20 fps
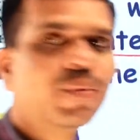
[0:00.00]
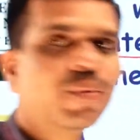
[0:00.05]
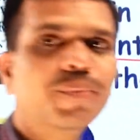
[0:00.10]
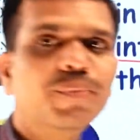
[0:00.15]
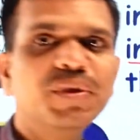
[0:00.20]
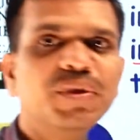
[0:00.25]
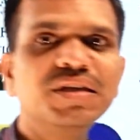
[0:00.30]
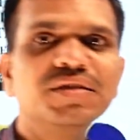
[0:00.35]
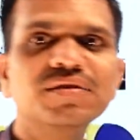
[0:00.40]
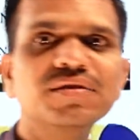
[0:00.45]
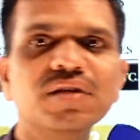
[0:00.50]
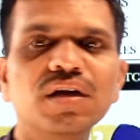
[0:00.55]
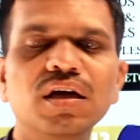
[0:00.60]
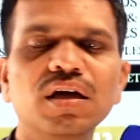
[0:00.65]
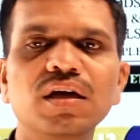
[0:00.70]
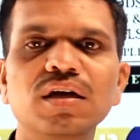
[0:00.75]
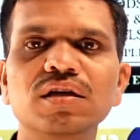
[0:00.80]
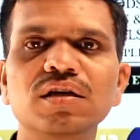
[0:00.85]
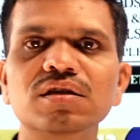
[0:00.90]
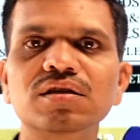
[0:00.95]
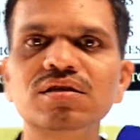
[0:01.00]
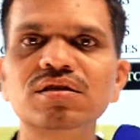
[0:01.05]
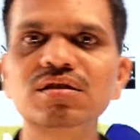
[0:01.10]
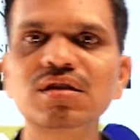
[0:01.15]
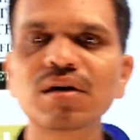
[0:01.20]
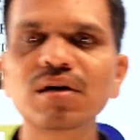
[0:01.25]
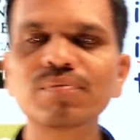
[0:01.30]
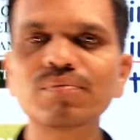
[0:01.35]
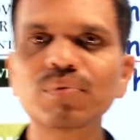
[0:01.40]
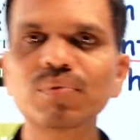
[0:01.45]
means
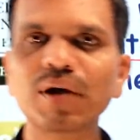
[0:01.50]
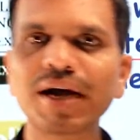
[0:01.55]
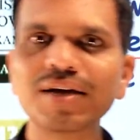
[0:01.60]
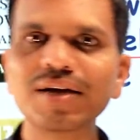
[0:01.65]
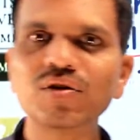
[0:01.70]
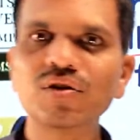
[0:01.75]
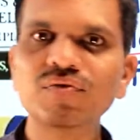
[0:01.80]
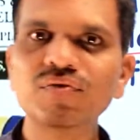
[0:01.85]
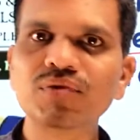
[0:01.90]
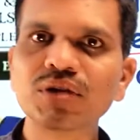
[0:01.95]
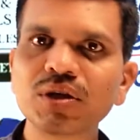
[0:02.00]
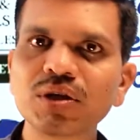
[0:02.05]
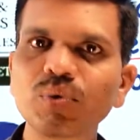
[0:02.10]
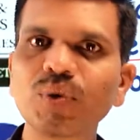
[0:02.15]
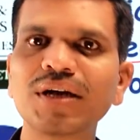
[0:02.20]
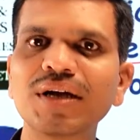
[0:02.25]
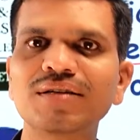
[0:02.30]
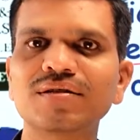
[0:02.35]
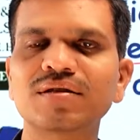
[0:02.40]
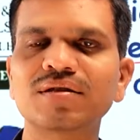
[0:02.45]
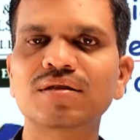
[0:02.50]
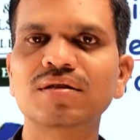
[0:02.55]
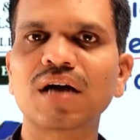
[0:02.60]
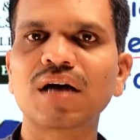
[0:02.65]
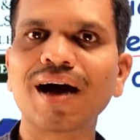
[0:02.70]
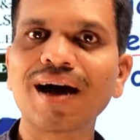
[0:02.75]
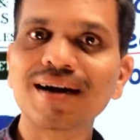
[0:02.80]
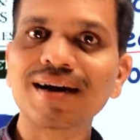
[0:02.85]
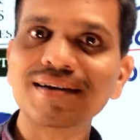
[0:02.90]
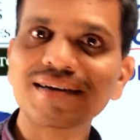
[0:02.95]
some kind of events
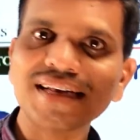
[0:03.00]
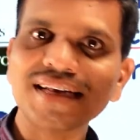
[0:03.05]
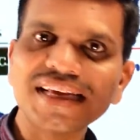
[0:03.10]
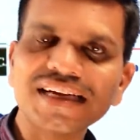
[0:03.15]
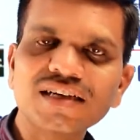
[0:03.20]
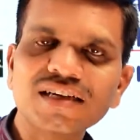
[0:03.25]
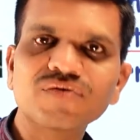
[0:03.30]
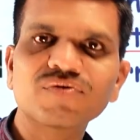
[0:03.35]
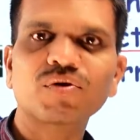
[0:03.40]
are taken